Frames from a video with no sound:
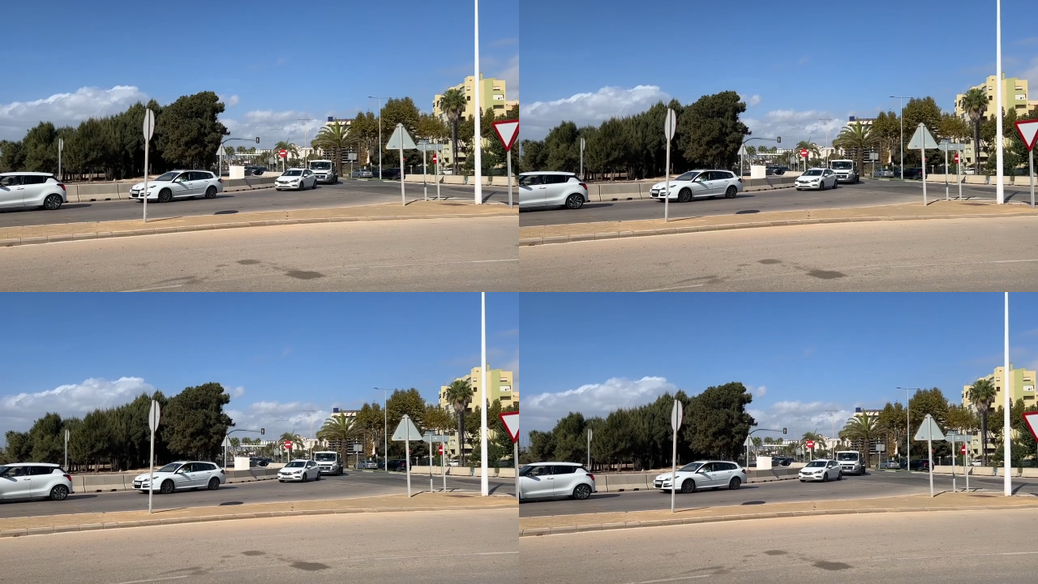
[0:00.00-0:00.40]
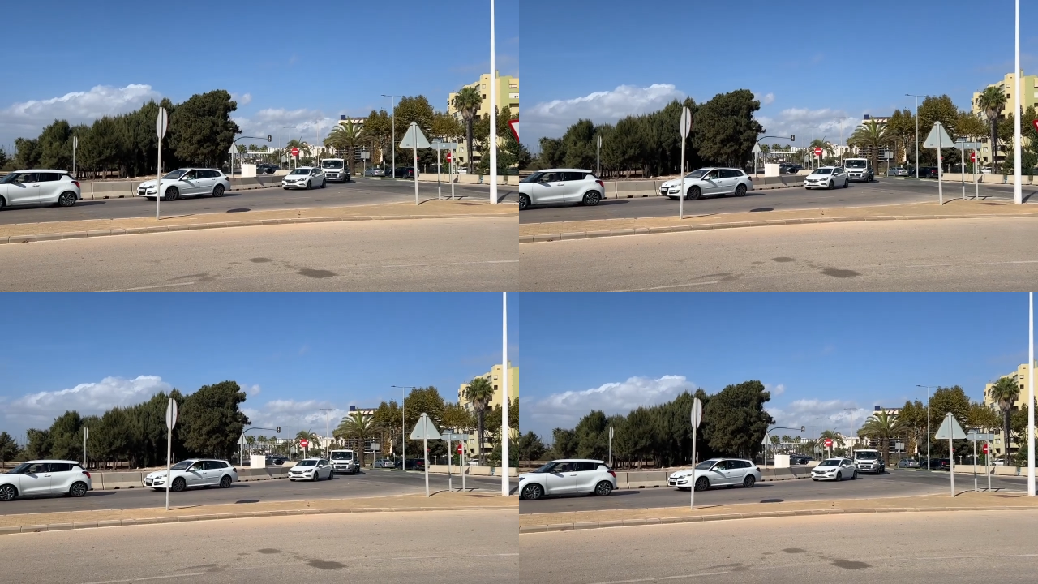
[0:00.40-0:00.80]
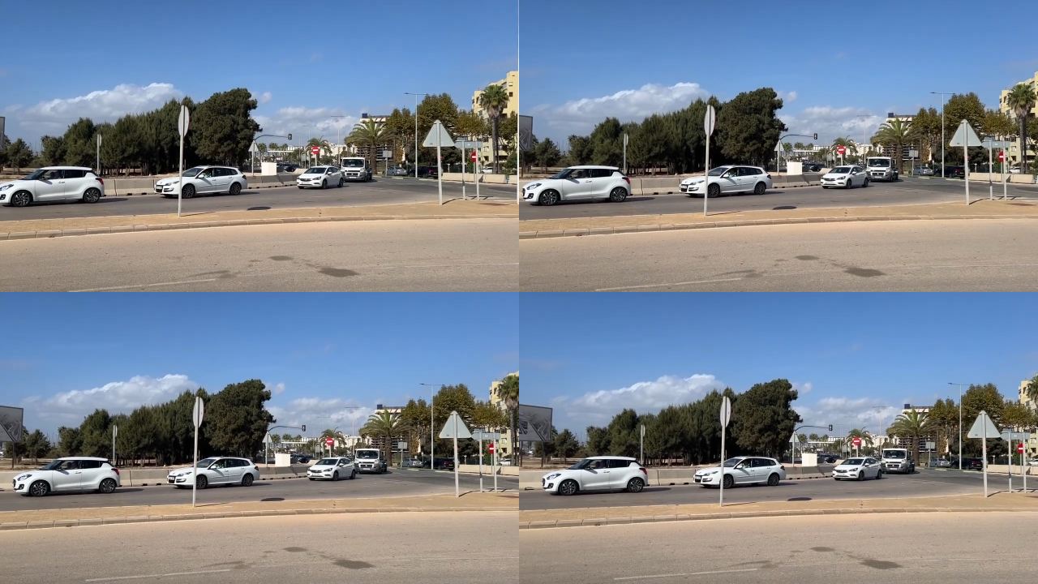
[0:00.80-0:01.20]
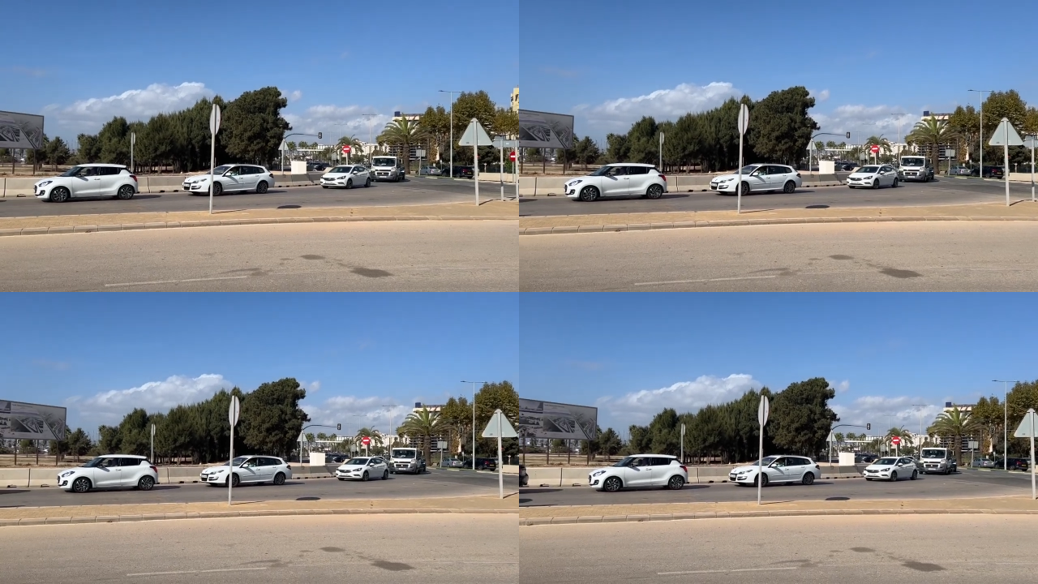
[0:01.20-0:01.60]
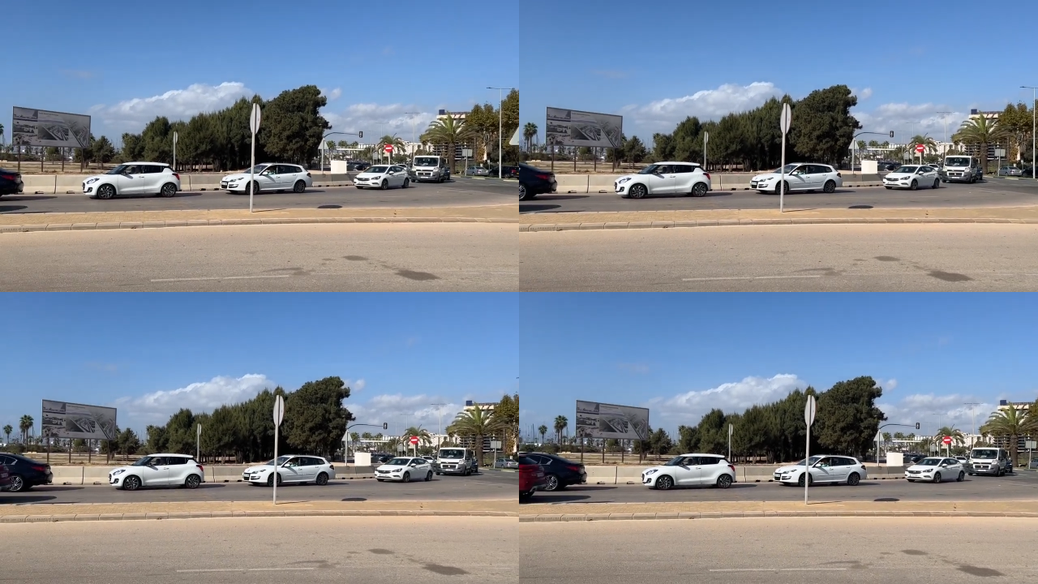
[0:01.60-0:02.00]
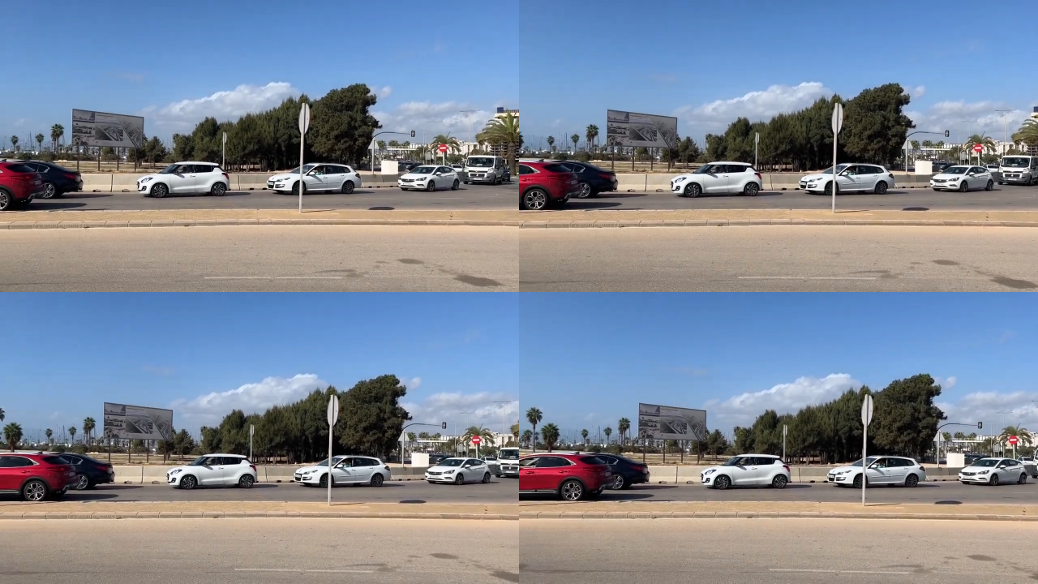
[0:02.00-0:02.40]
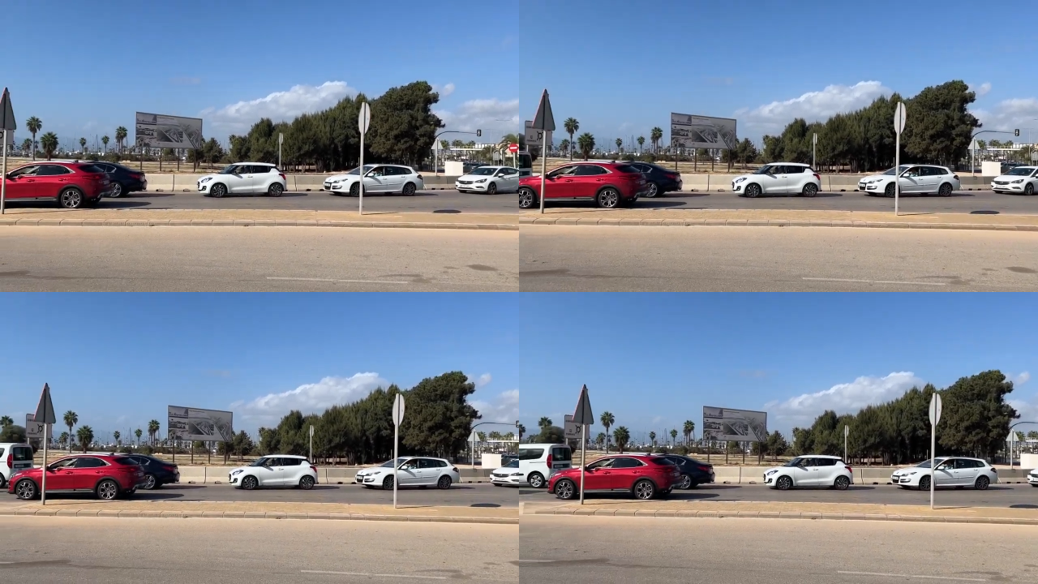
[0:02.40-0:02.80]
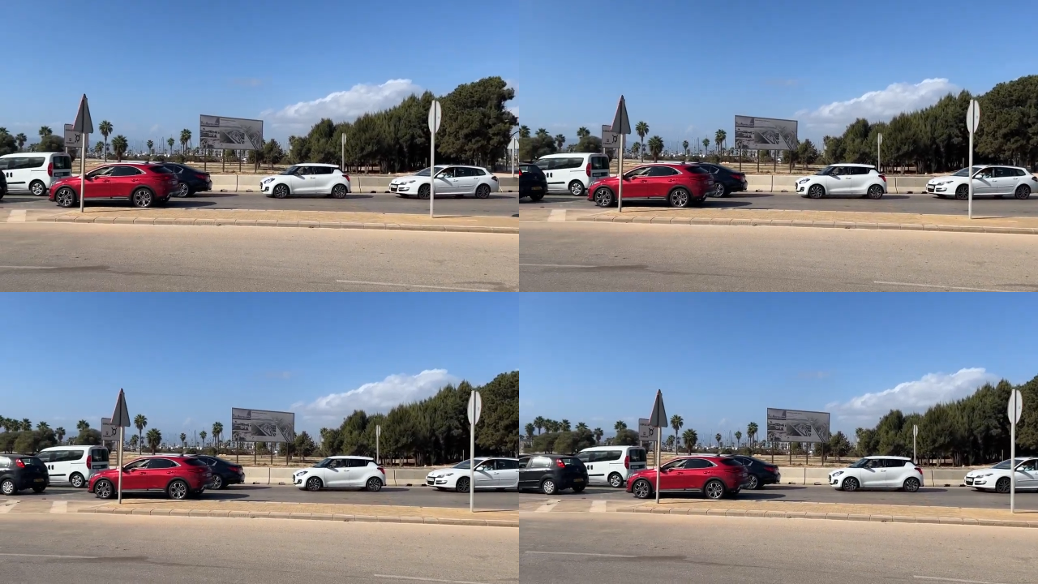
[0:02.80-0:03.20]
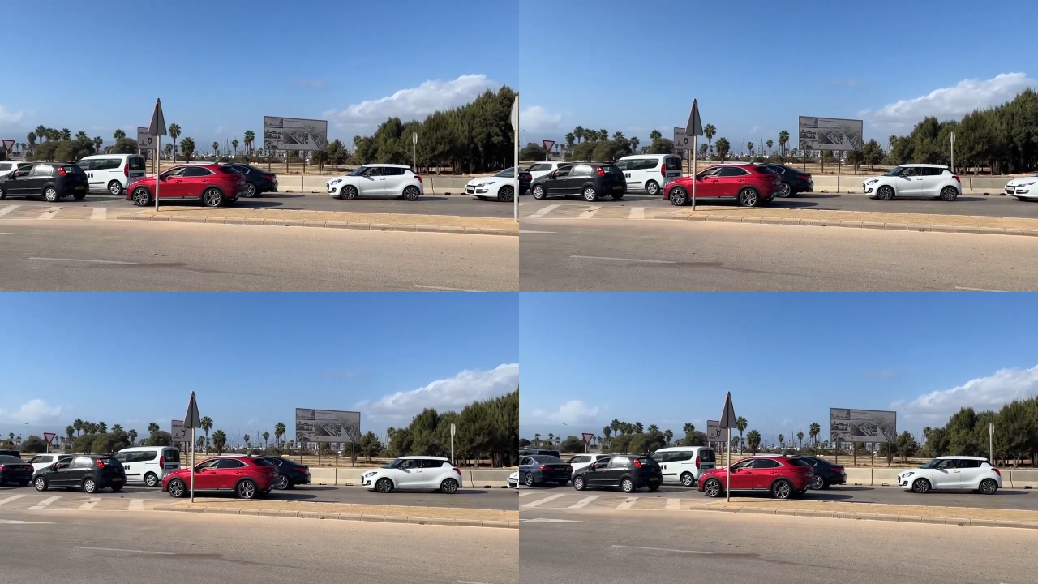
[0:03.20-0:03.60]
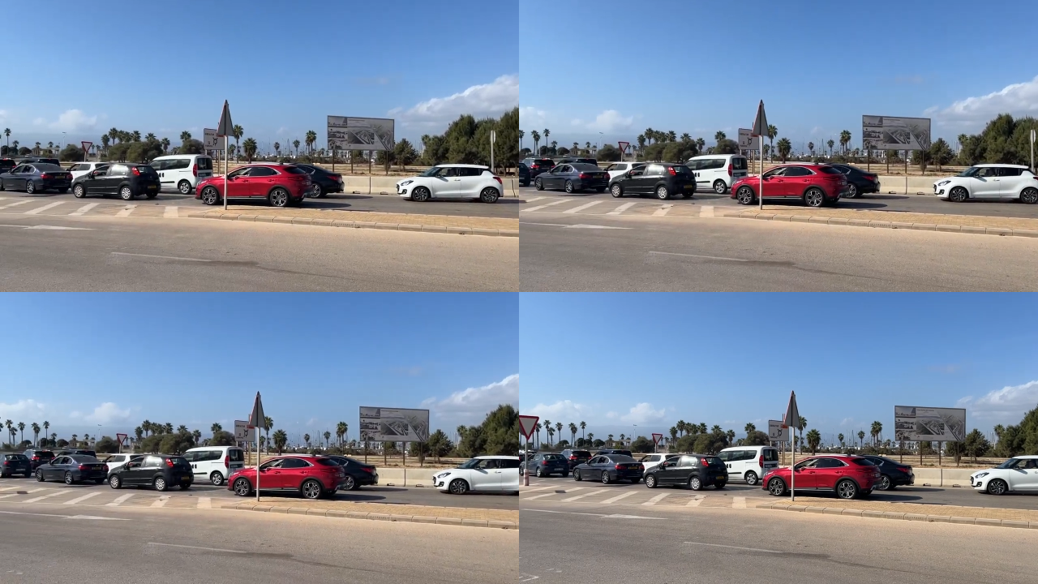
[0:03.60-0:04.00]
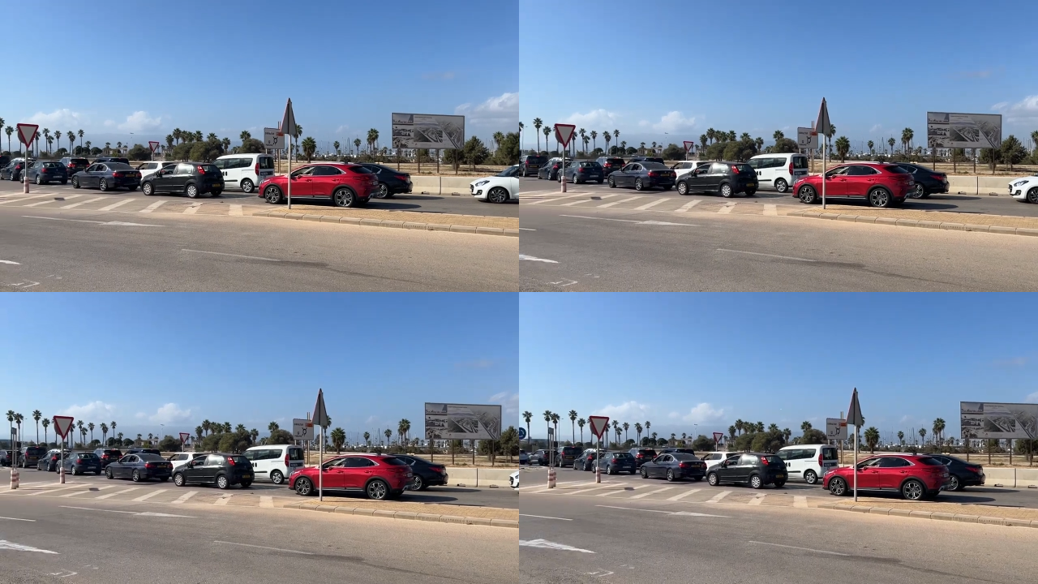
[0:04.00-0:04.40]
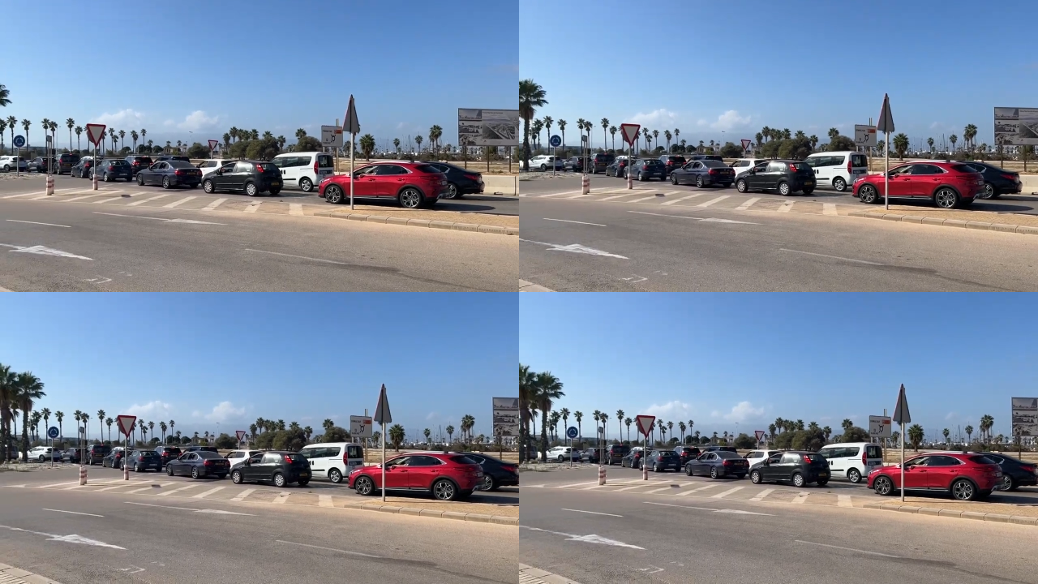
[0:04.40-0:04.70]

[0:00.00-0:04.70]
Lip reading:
(no speaker visible)